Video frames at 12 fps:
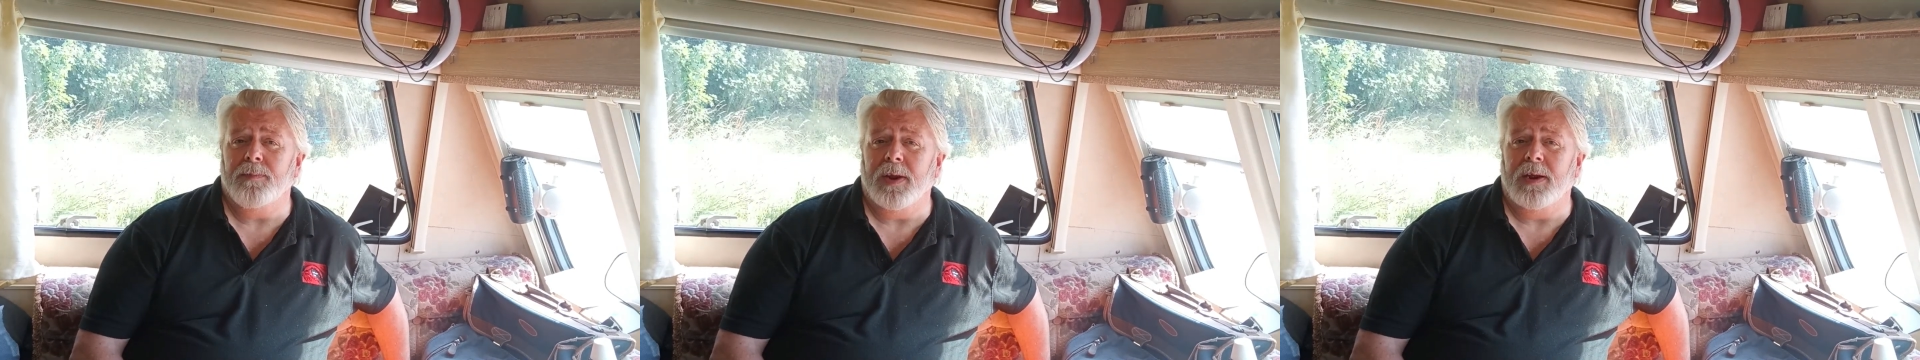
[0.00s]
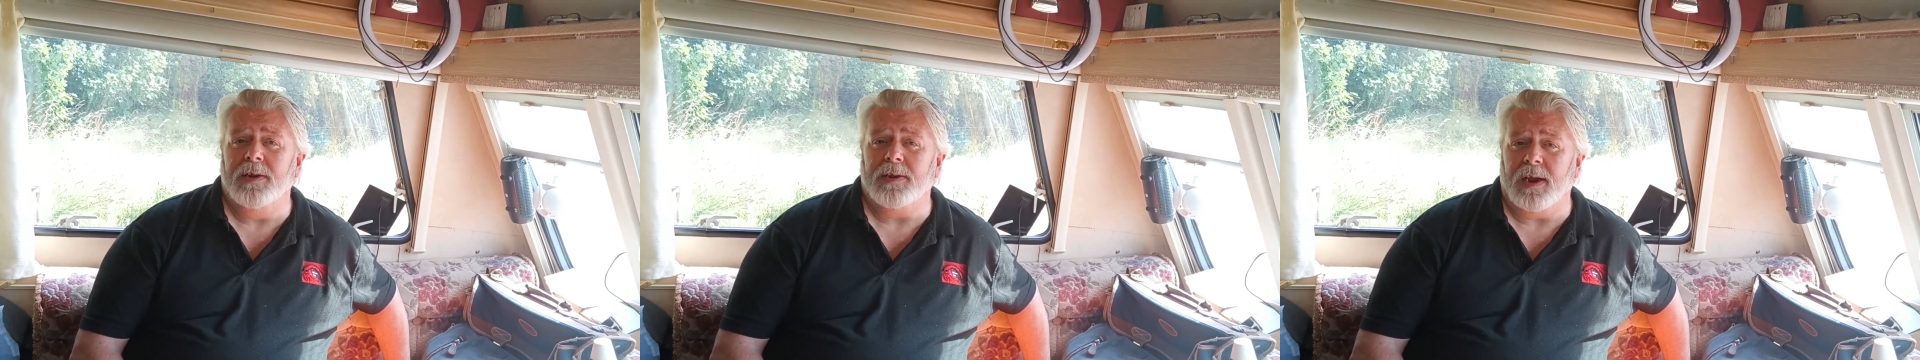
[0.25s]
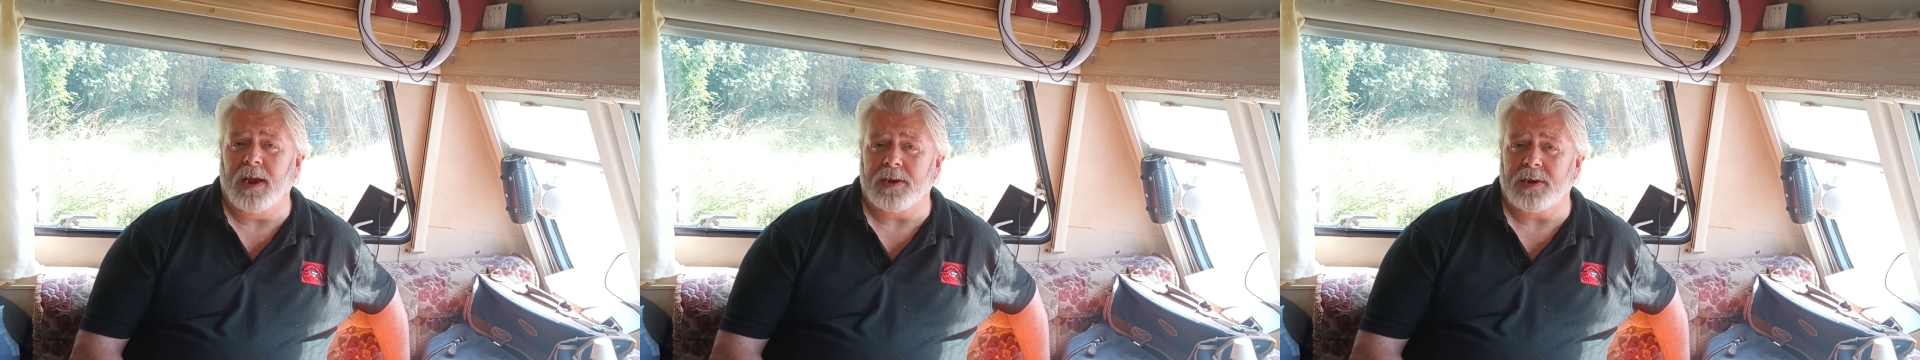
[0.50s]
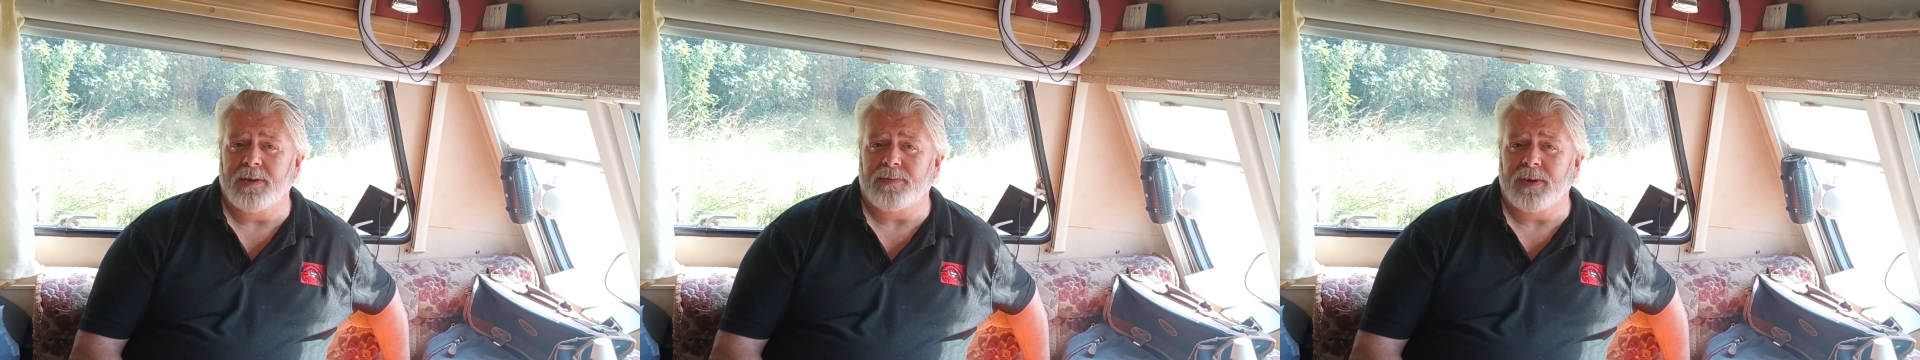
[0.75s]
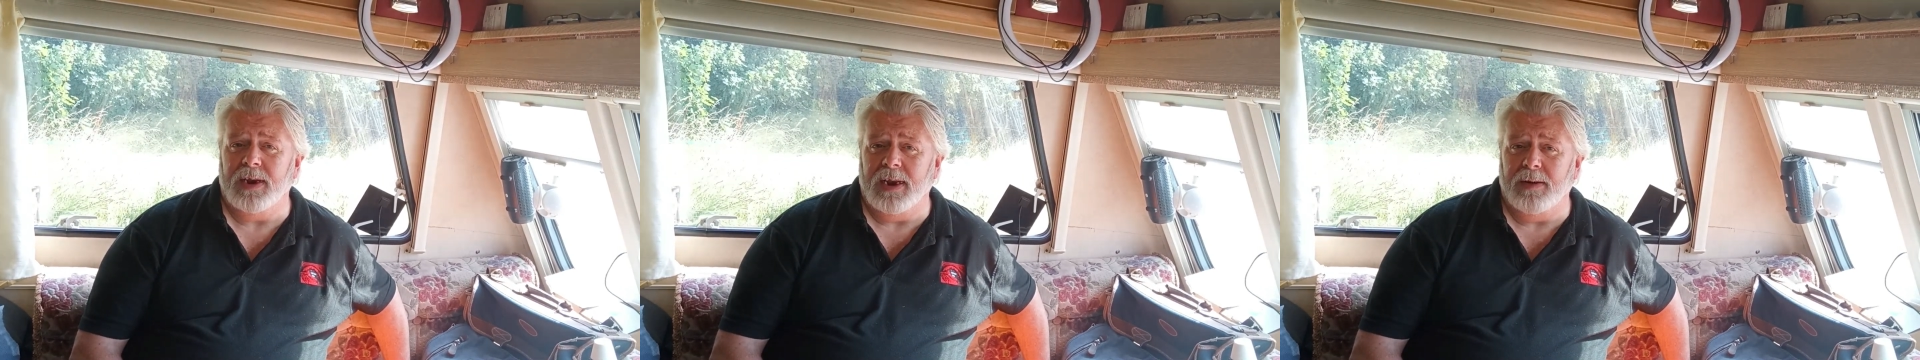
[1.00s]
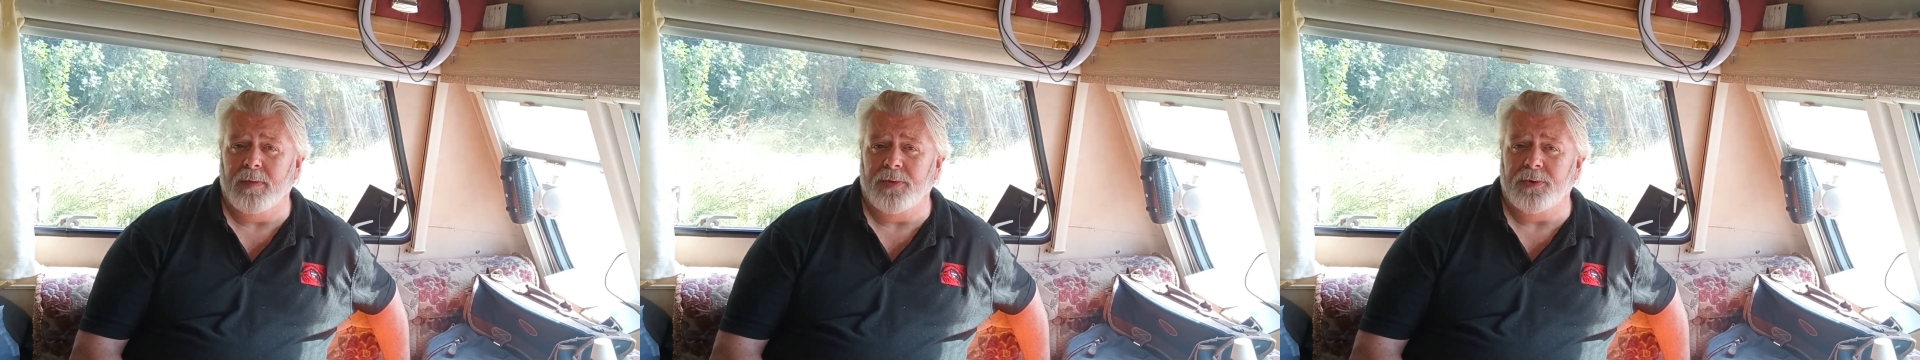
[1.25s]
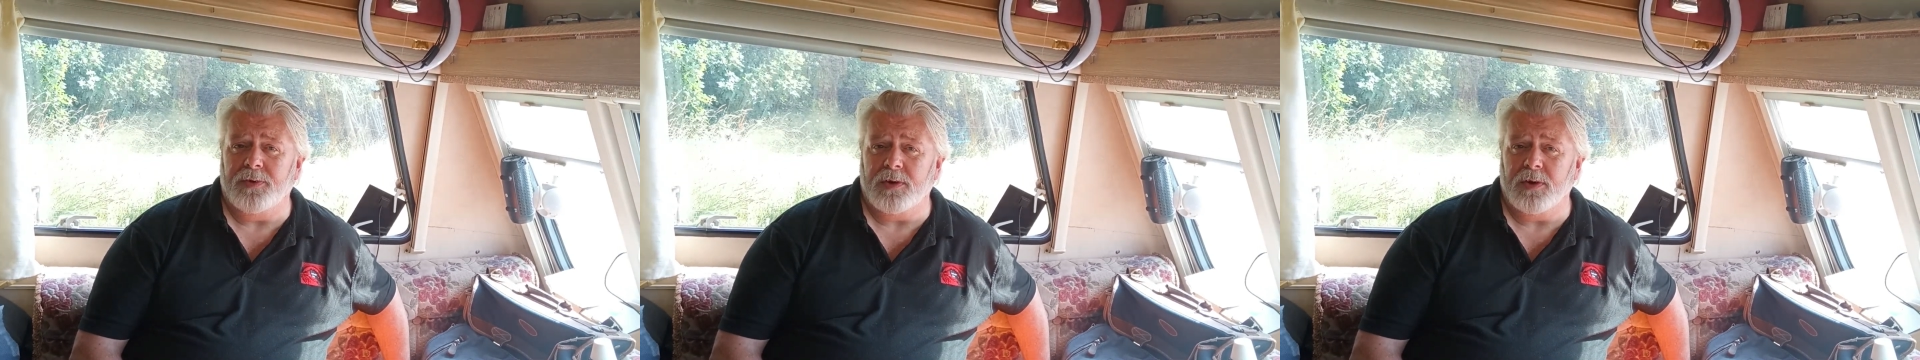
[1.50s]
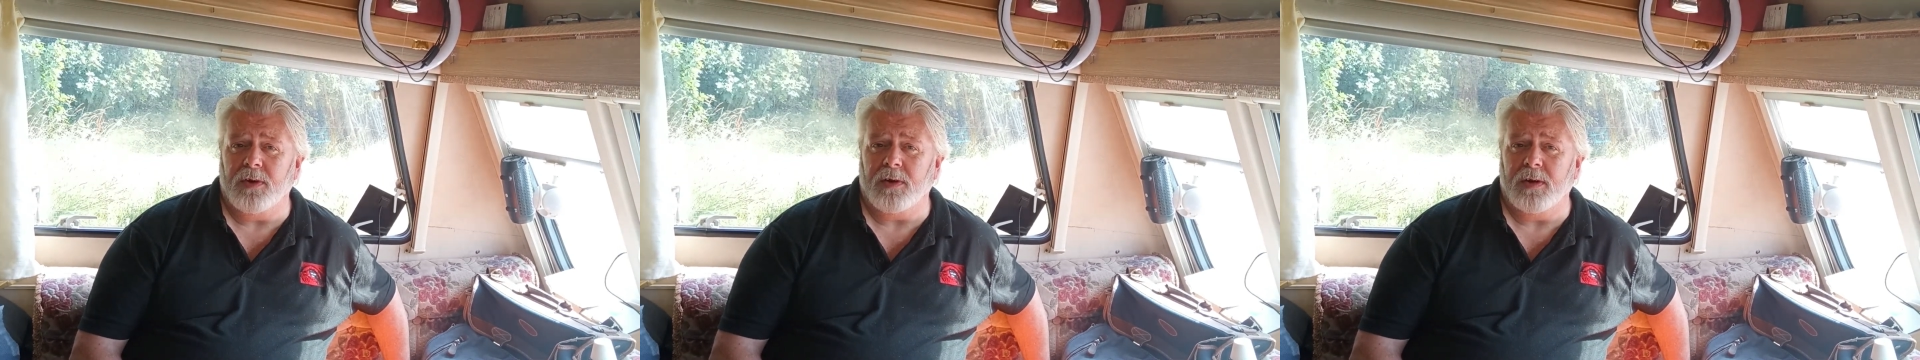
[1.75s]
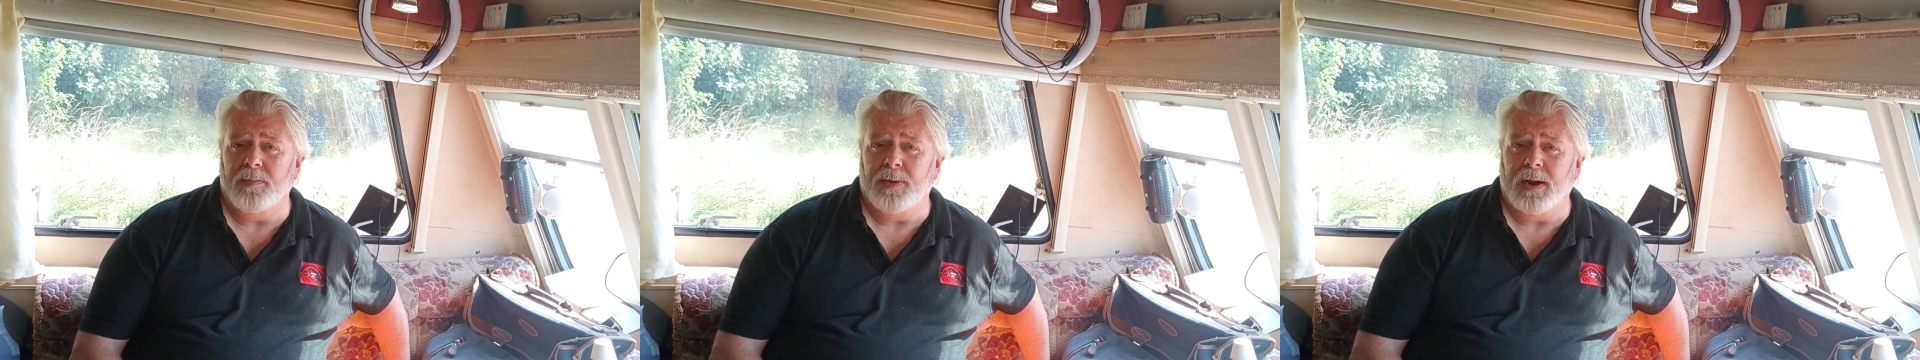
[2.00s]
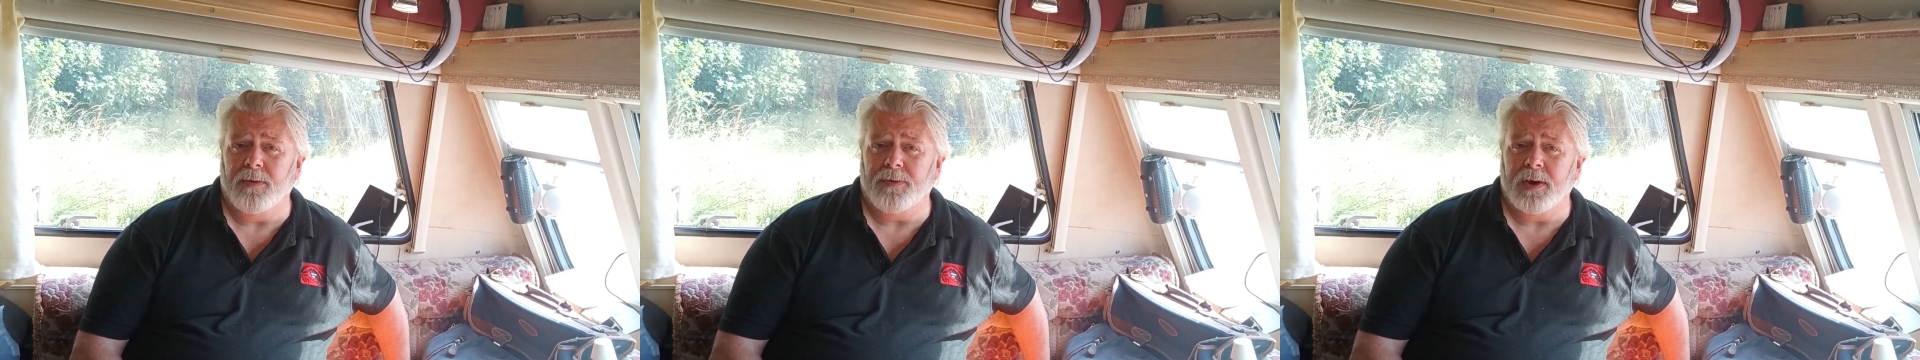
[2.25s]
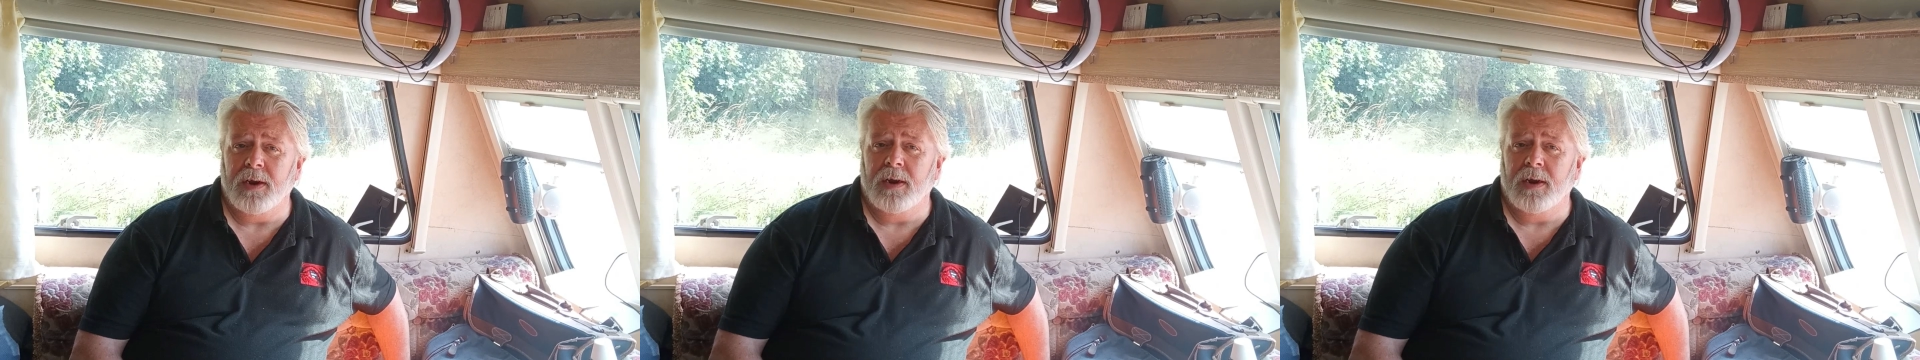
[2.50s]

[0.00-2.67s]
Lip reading: because I actually feel able to talk about